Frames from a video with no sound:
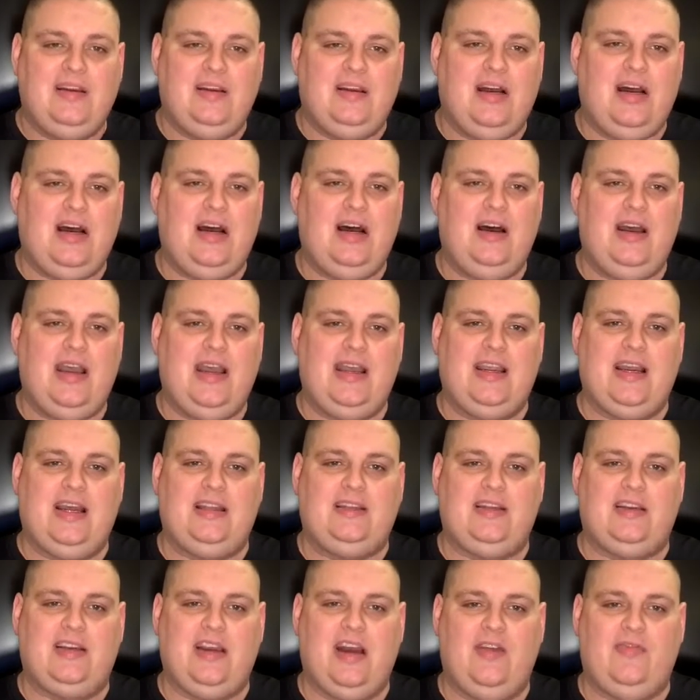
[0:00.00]
Uh, and got
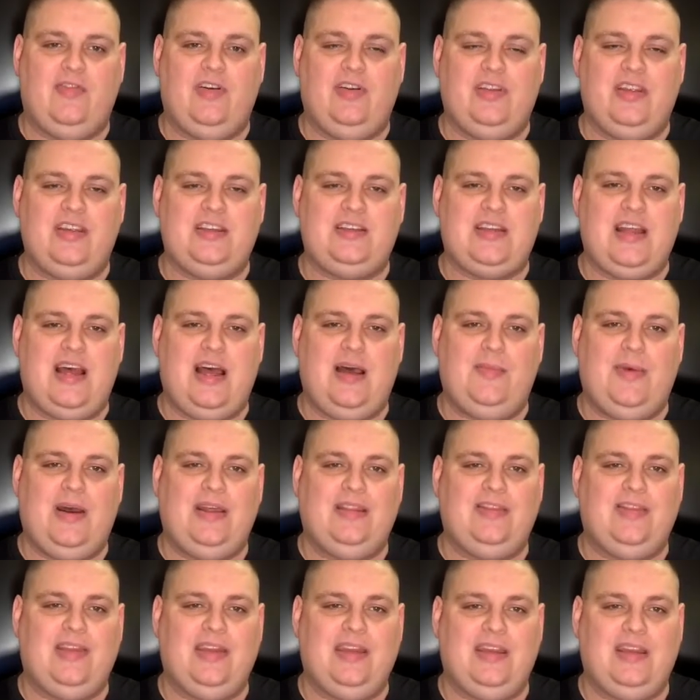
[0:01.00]
the cover. This time, I
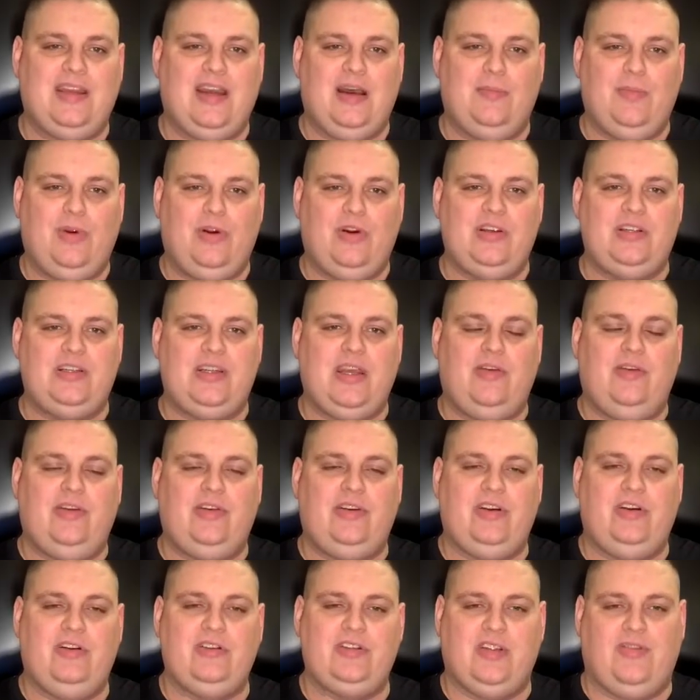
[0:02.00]
think uh, Murray State
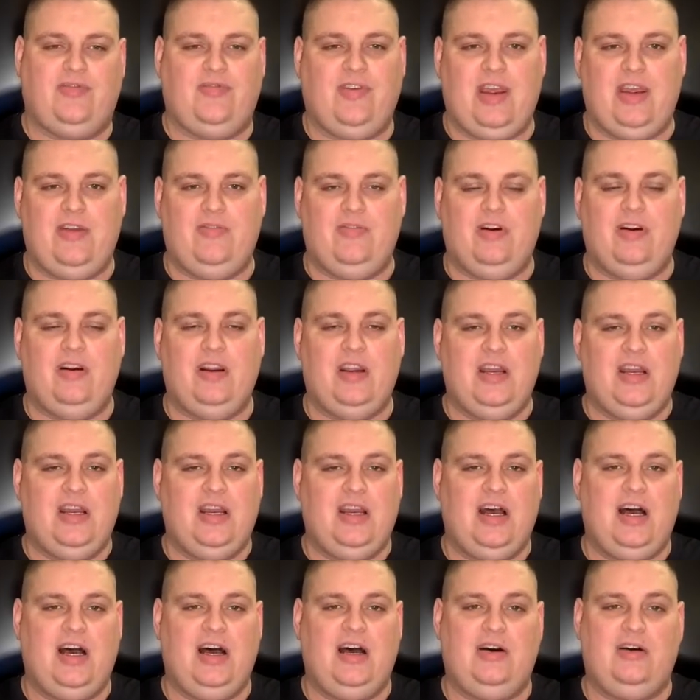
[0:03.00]
returns a favor,
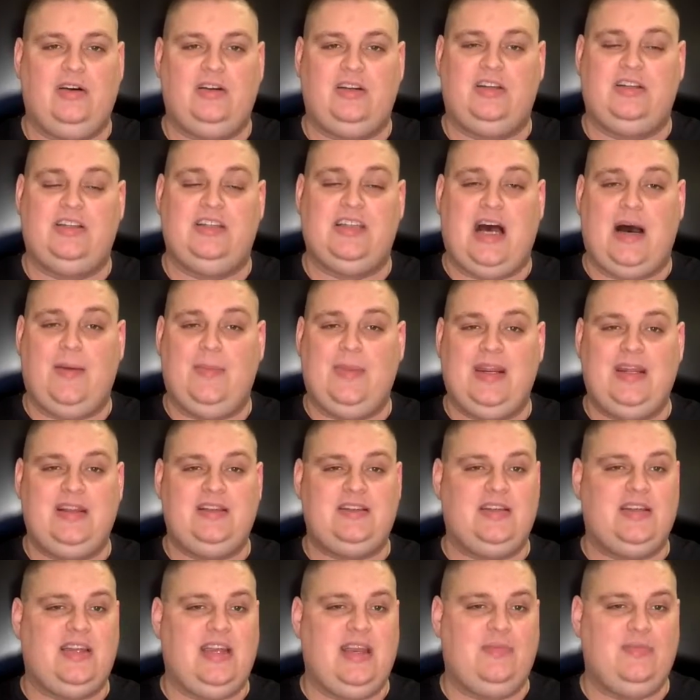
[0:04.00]
uh, dominates
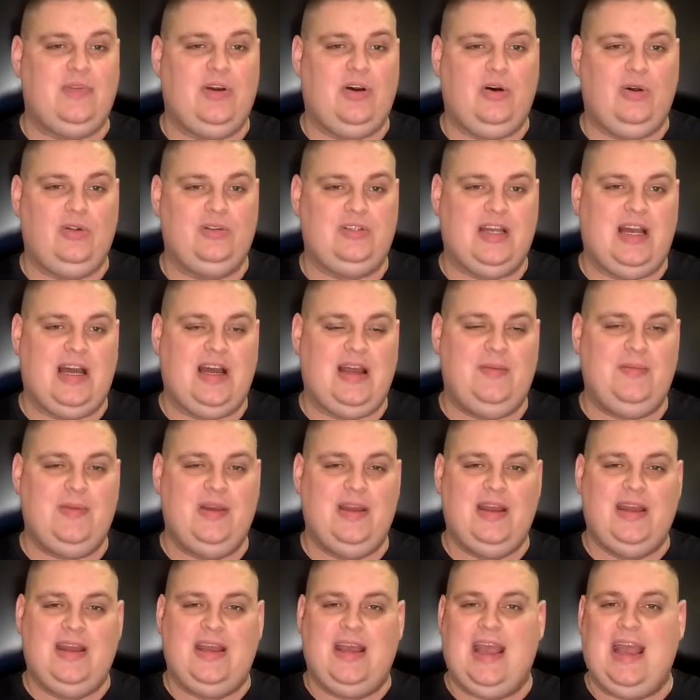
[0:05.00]
the game the whole time,
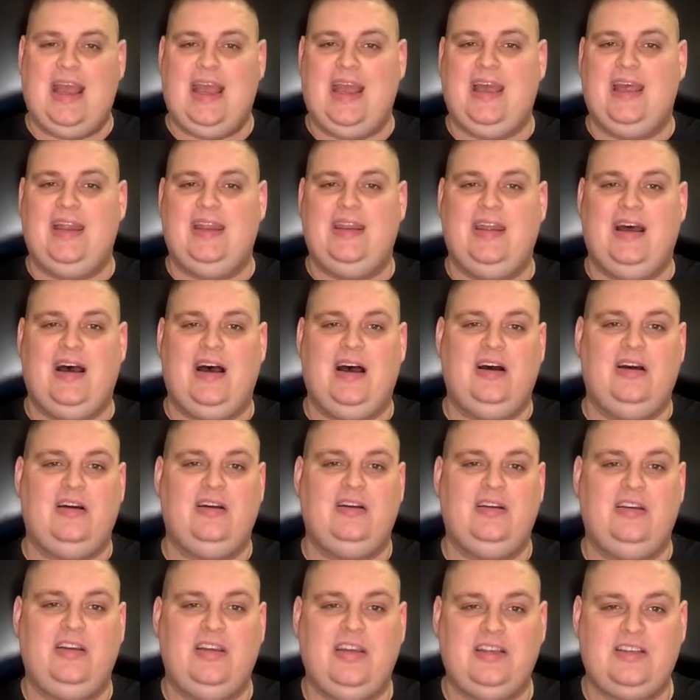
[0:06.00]
and uh,
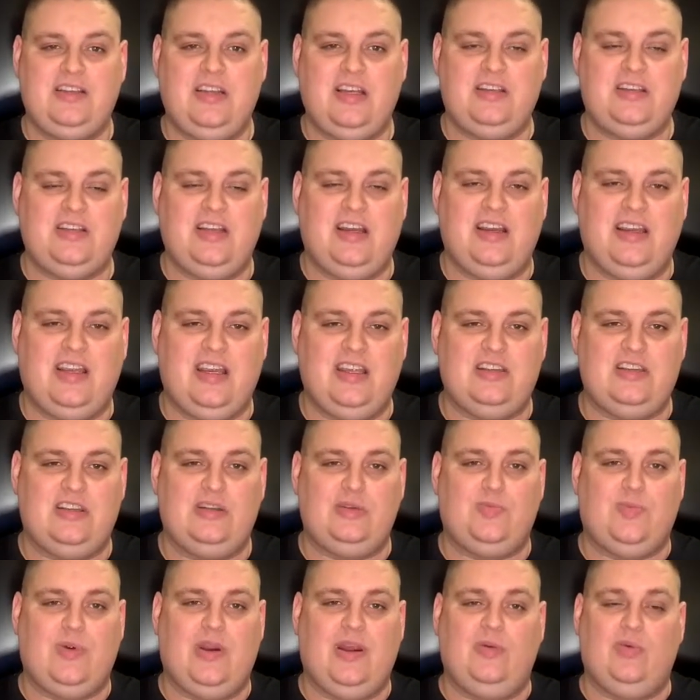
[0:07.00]
gets us against the
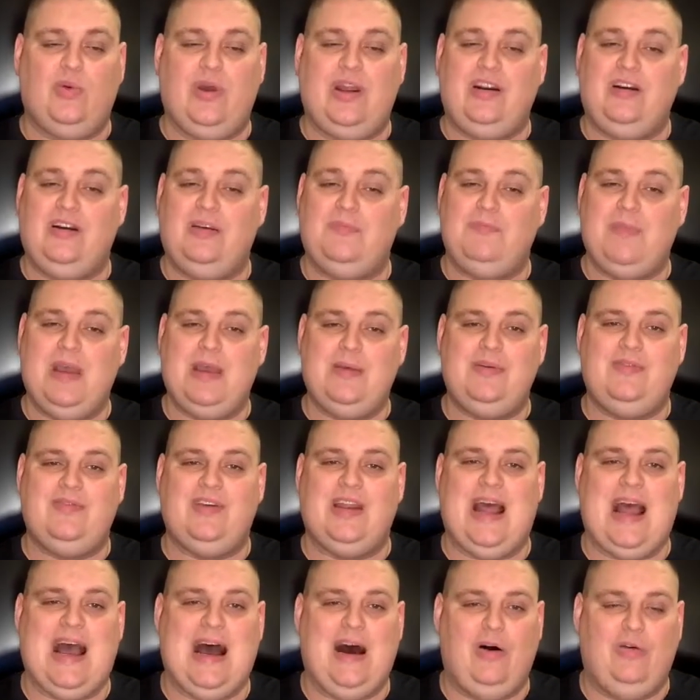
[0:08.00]
spread winner and maybe
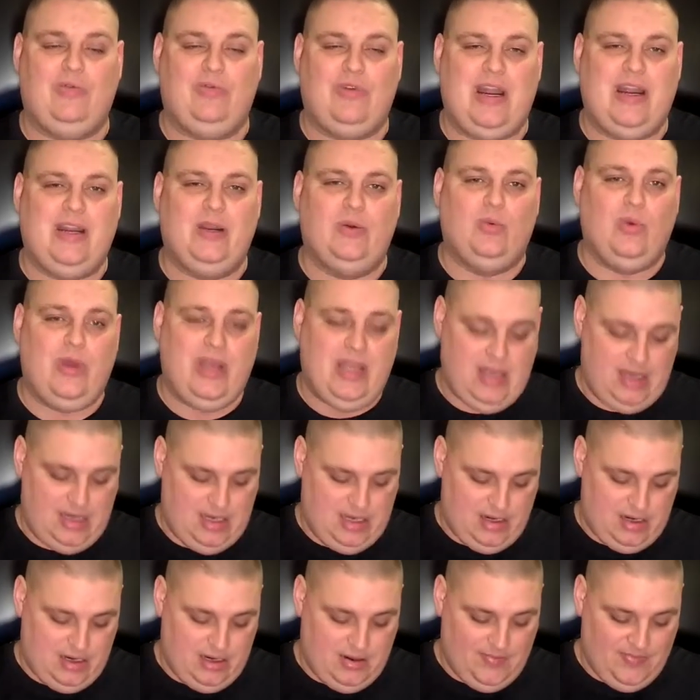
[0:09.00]
even outright win
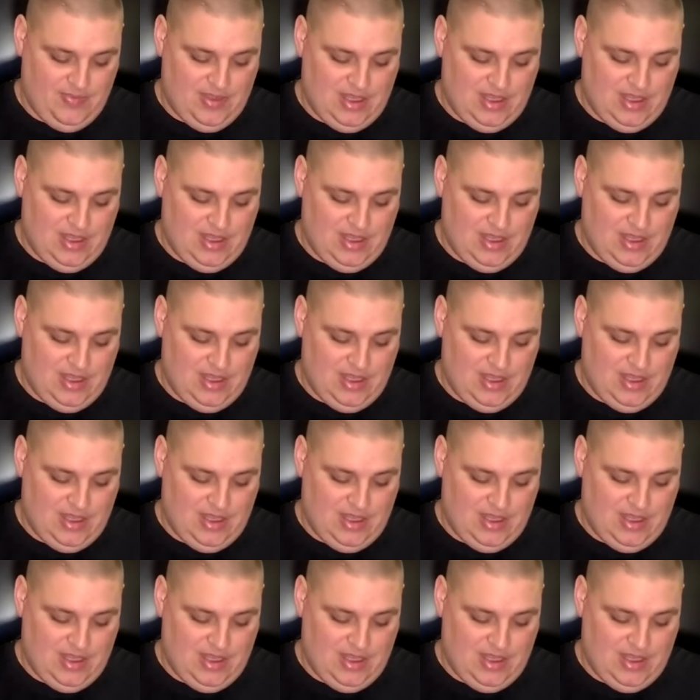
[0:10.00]
here.